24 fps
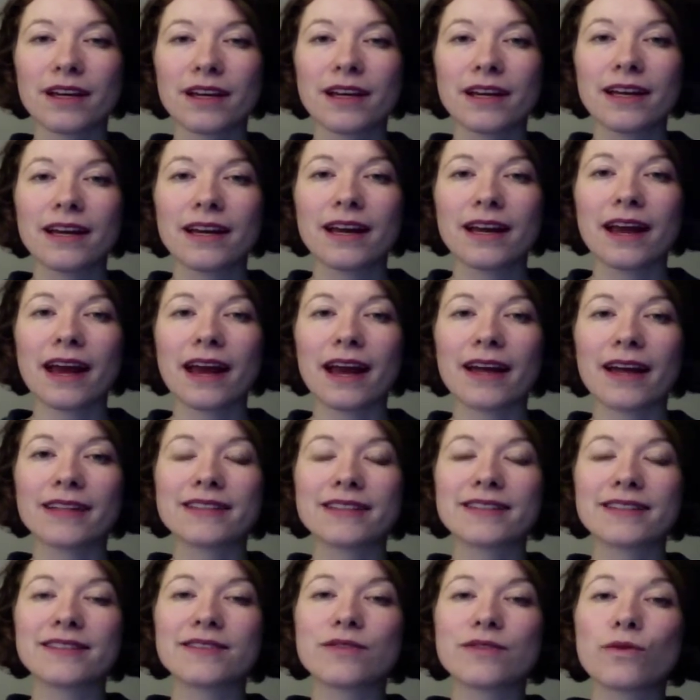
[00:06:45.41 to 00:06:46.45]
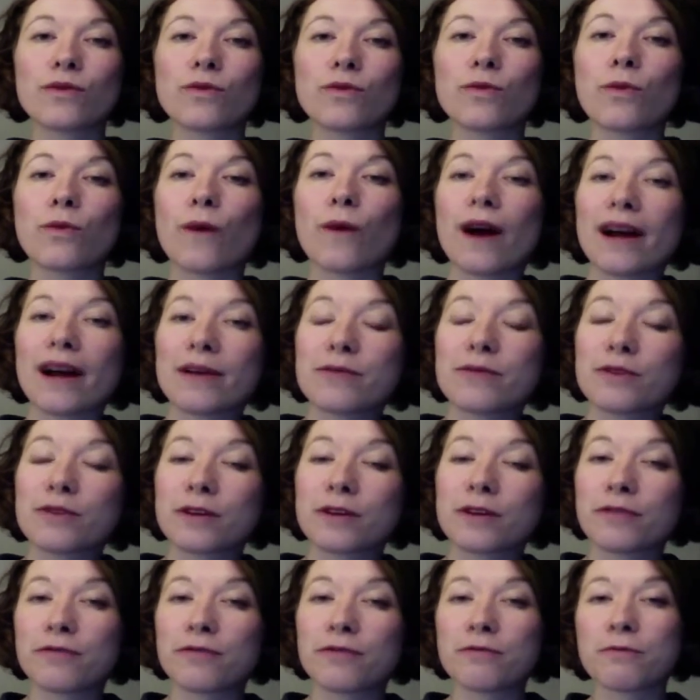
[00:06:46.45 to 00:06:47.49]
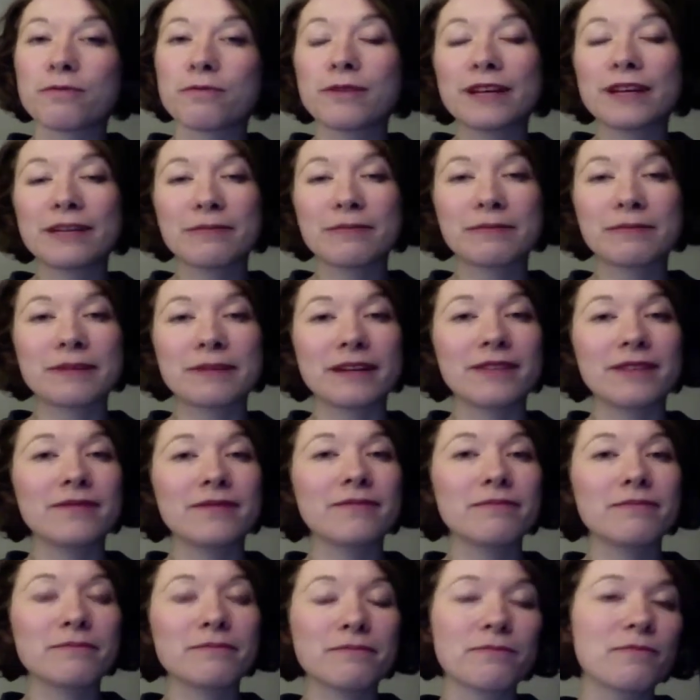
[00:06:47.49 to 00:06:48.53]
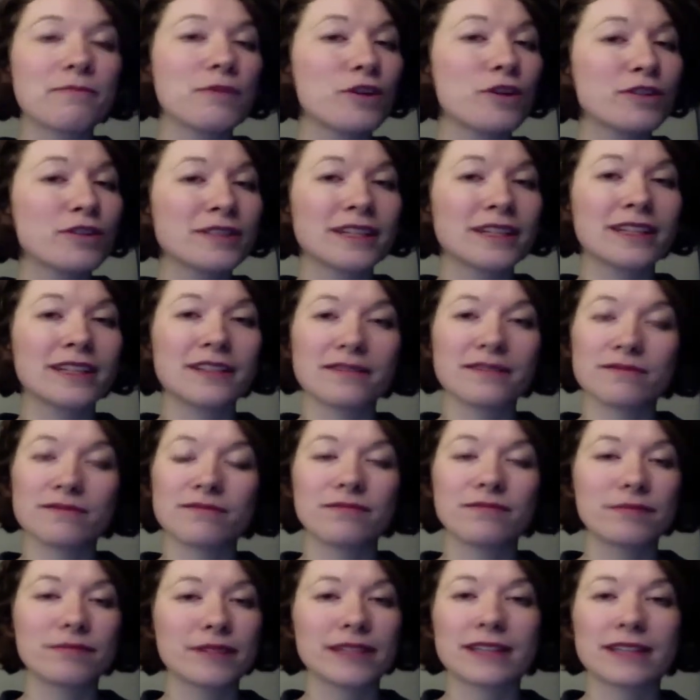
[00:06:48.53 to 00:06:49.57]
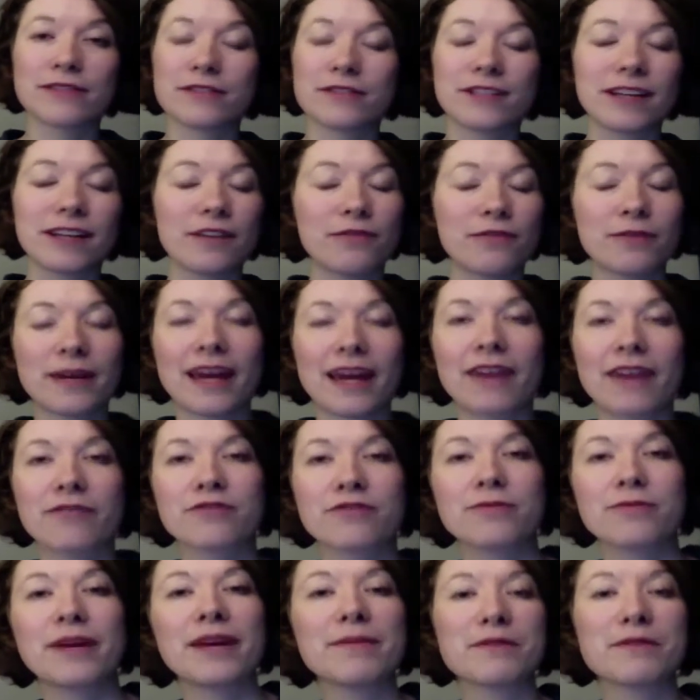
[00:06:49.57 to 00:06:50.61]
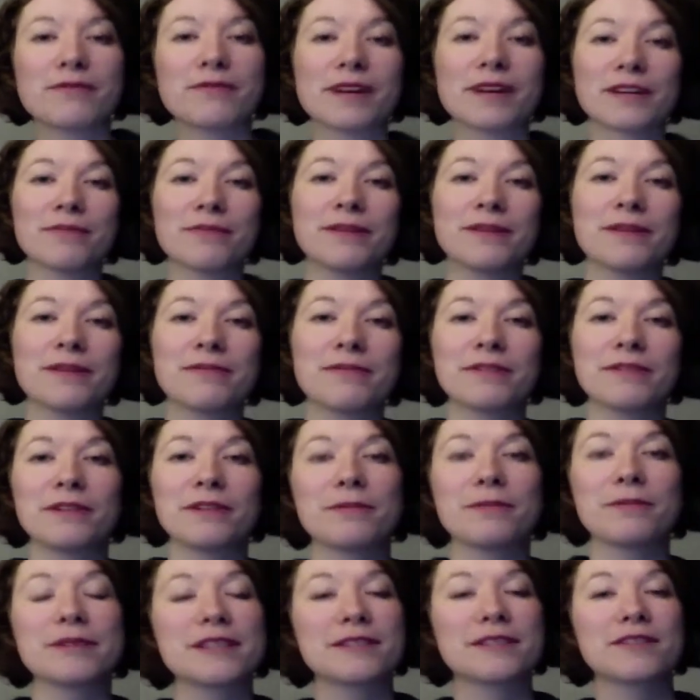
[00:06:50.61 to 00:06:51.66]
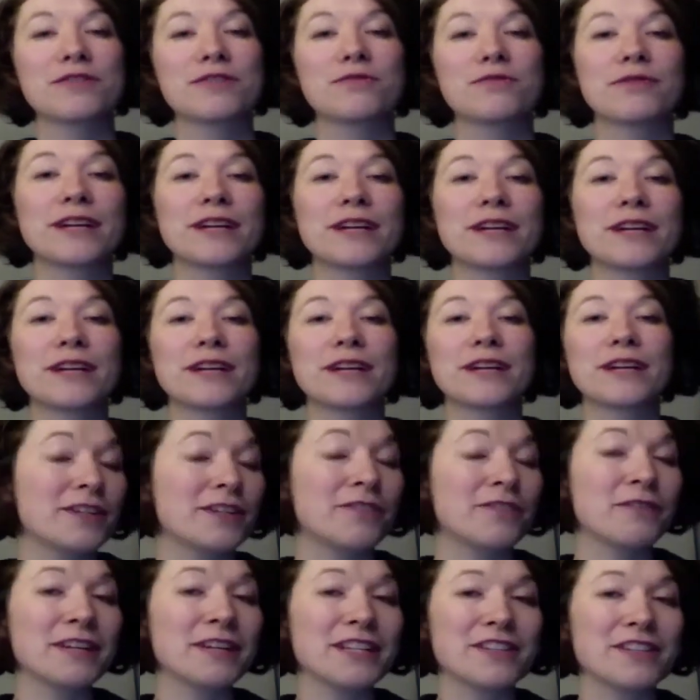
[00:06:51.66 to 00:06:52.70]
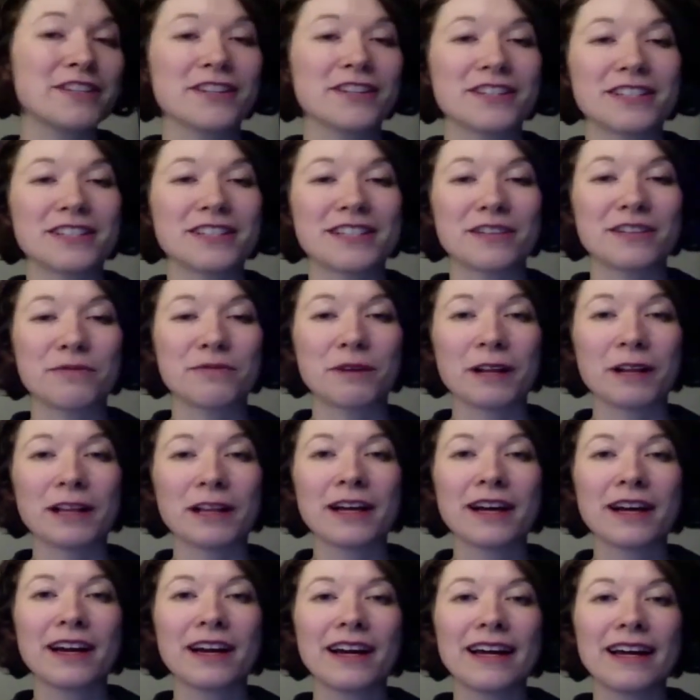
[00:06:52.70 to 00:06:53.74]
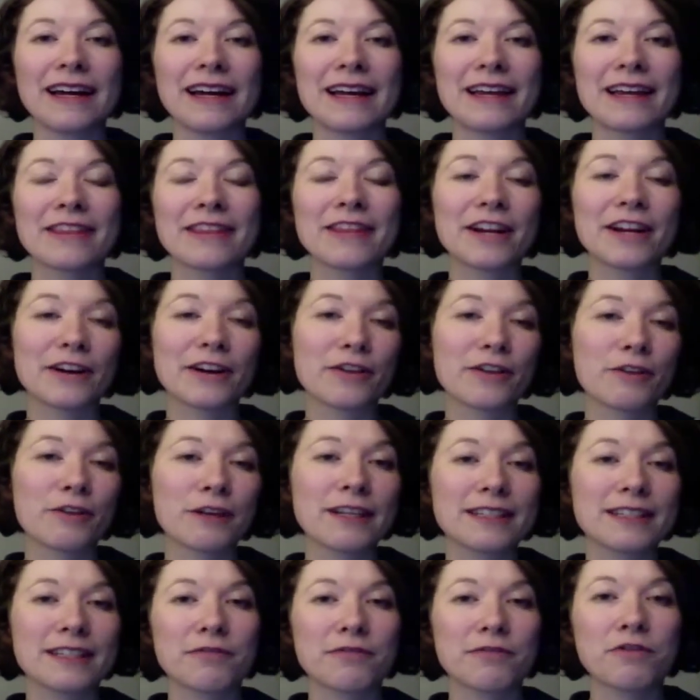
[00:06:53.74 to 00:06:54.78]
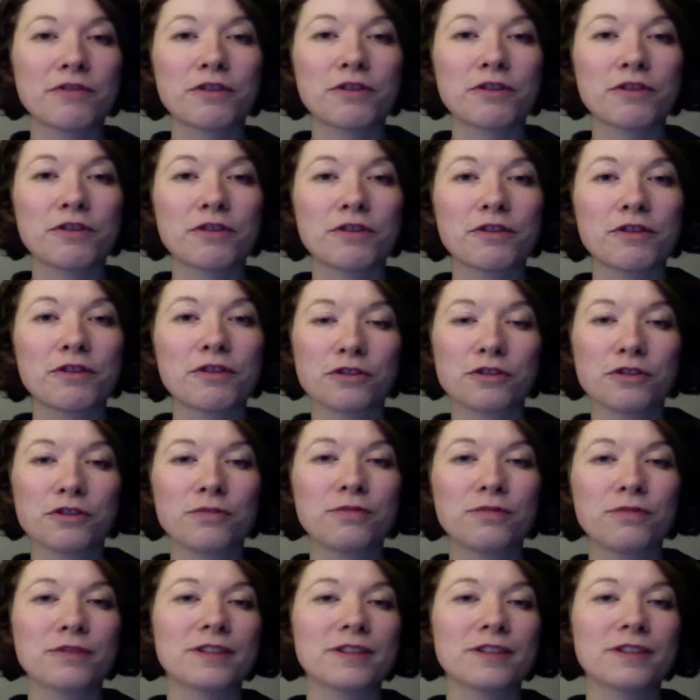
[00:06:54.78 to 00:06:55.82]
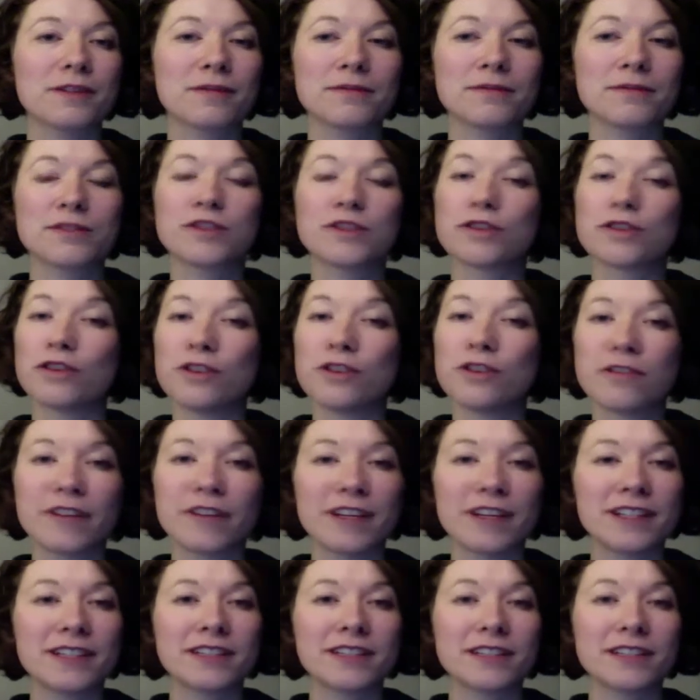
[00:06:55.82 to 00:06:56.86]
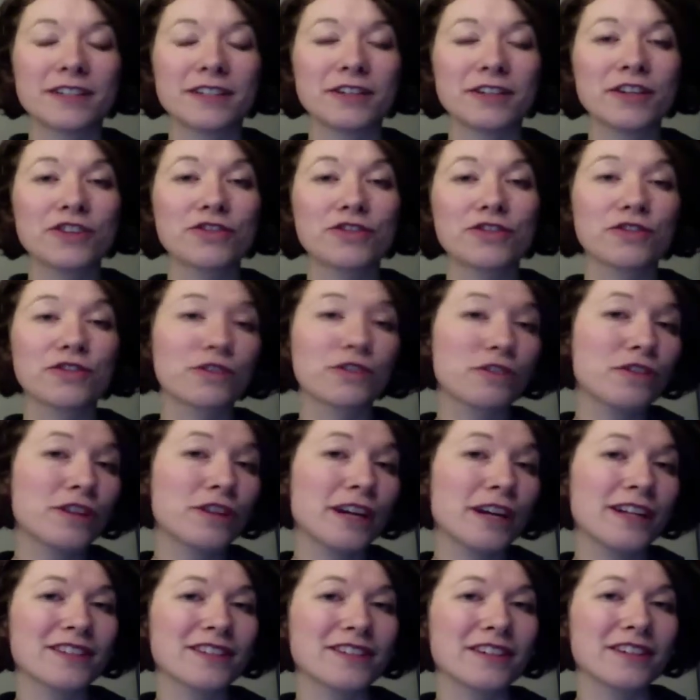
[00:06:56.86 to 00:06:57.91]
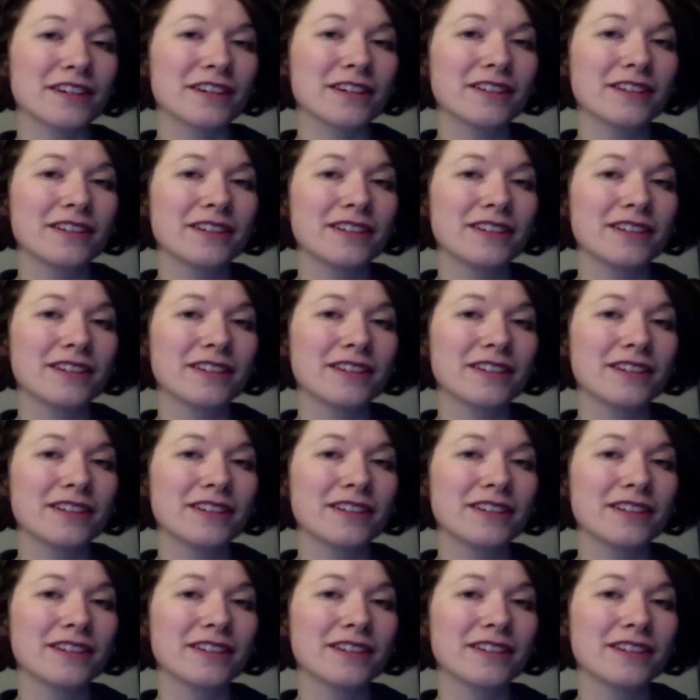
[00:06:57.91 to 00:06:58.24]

And why would we then looked at the stuff we had from him and from other people in the business who were interested in research and said, well, there are things that a focus group or some surveys that they're used to could answer.